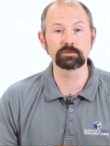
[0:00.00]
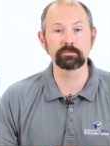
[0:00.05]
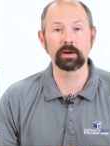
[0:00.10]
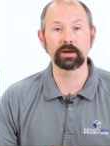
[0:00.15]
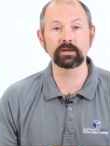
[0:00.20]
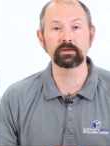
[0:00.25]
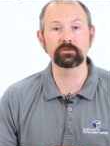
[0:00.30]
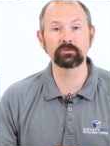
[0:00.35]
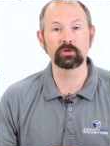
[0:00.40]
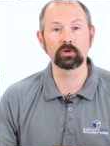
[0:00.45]
my
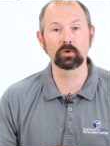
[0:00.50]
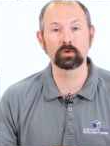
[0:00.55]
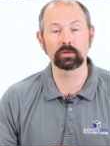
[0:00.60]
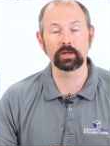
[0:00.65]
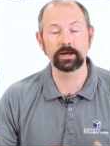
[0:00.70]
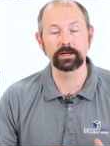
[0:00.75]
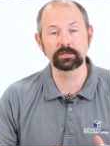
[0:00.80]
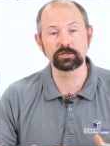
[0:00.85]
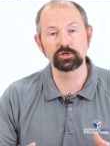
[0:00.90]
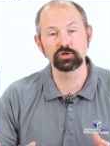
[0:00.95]
interior
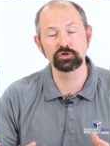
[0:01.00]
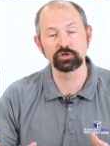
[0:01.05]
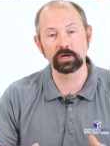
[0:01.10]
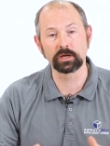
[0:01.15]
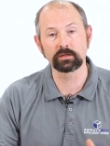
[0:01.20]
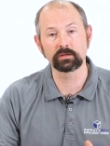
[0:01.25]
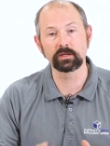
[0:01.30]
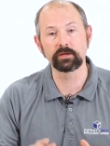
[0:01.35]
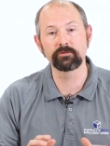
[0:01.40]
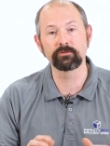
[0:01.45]
lights
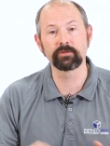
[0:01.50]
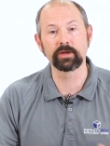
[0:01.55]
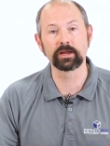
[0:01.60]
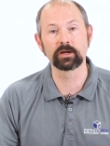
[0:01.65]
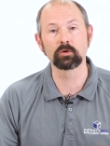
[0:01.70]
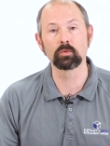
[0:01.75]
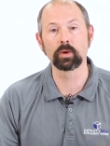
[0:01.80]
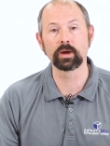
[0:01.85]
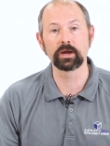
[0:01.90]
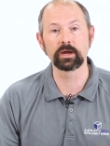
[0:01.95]
gently fade
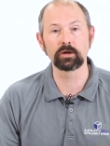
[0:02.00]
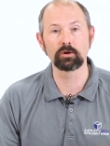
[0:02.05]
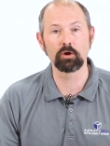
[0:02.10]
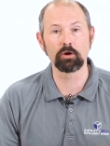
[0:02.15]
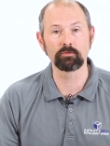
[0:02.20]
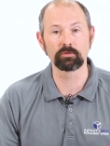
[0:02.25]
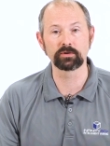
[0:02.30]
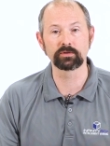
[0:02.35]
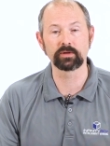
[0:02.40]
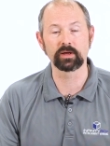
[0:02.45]
away
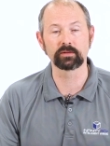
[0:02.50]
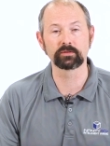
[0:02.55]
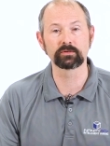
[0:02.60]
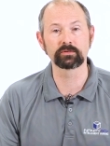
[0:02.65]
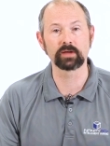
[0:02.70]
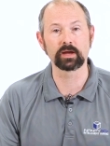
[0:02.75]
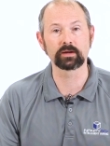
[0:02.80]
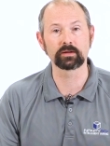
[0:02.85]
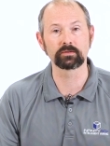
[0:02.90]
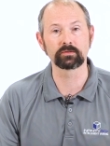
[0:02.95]
over 10
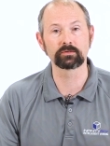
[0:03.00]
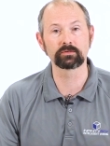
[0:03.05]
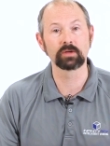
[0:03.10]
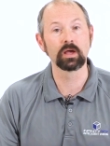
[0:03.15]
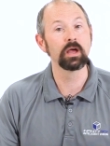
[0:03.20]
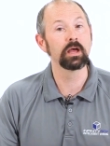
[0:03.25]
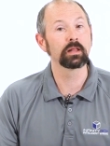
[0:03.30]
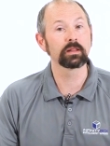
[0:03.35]
seconds,